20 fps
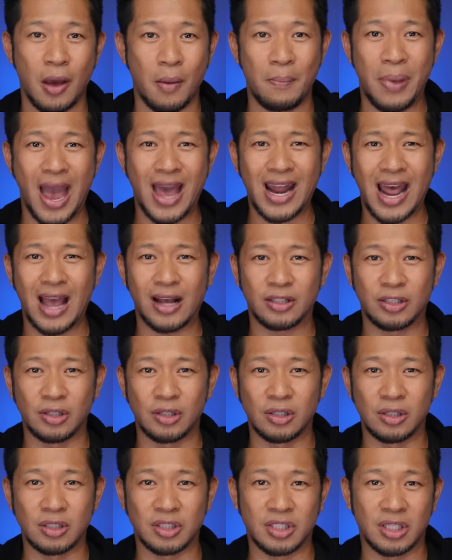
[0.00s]
bad
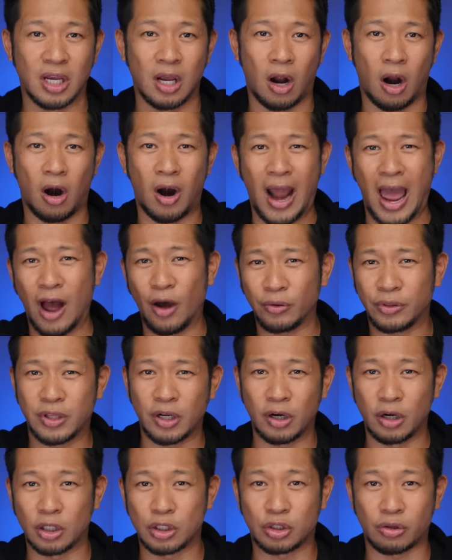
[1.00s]
actors are out
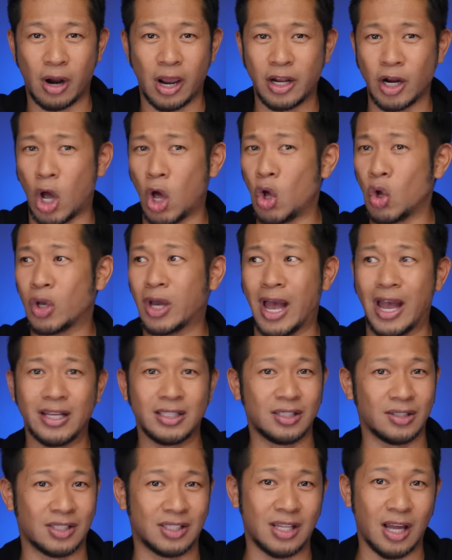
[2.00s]
there trying all
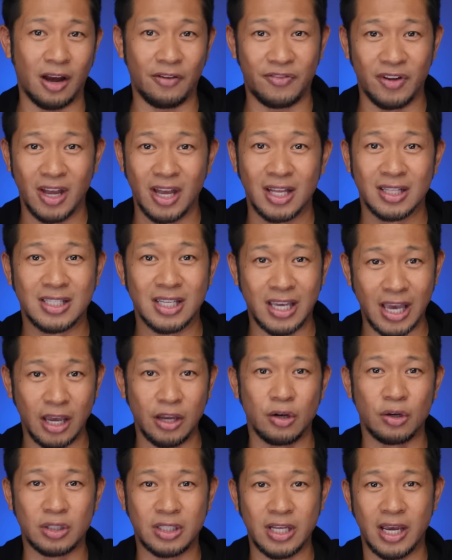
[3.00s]
kinds of stuff to
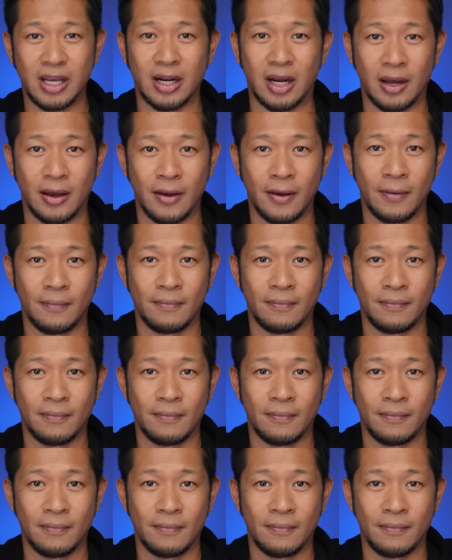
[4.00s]
get your data.